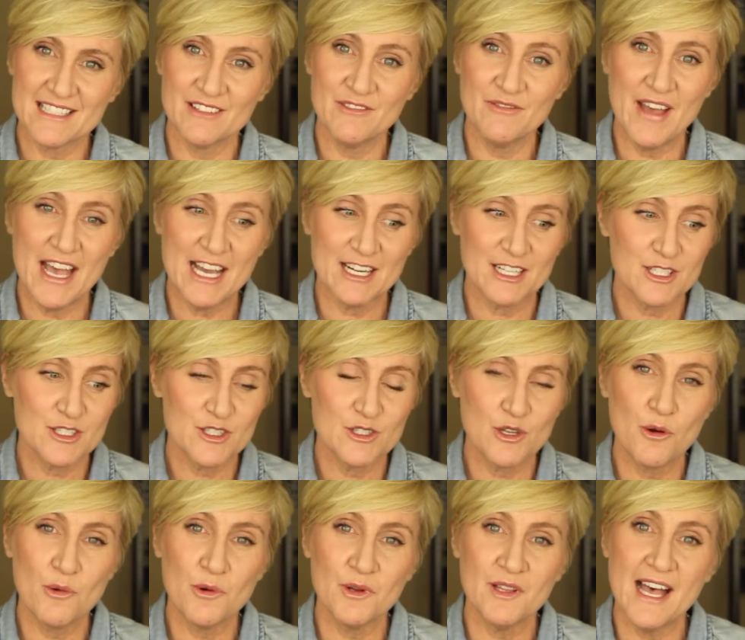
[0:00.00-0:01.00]
In fact,
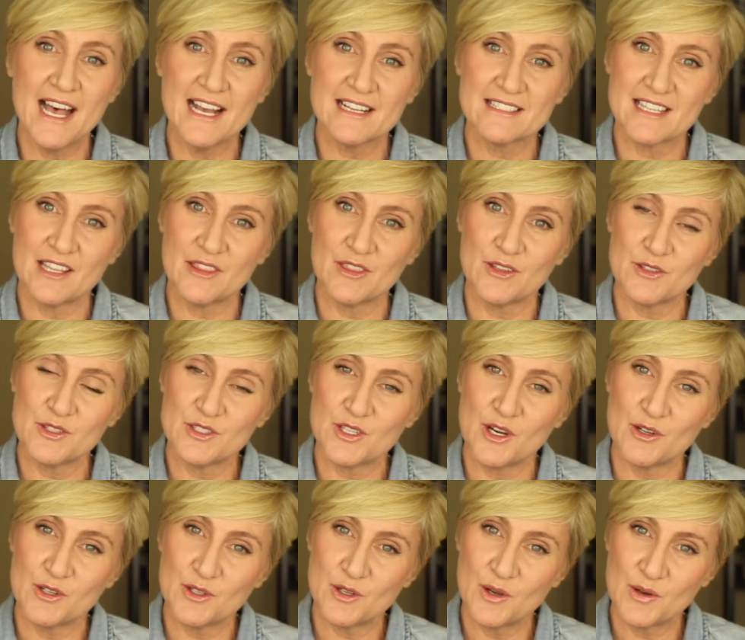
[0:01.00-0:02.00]
so relaxed that they'll
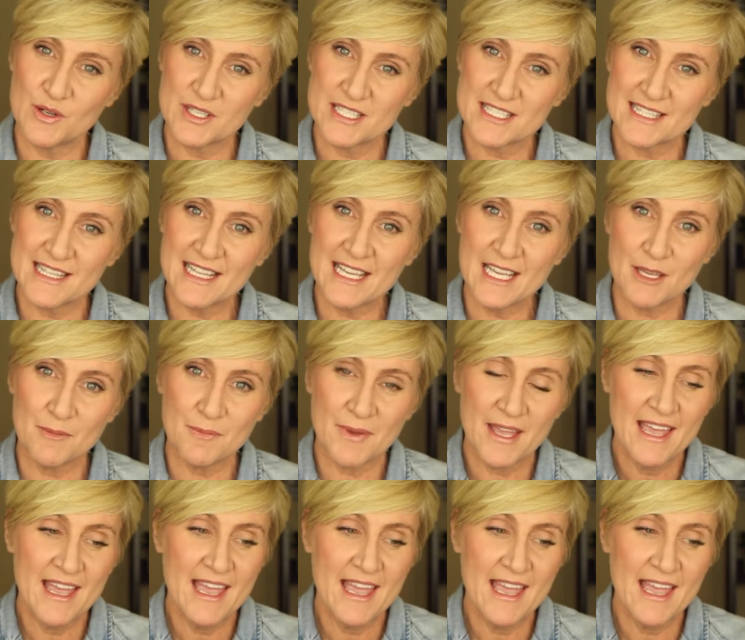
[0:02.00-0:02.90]
start to go to sleep.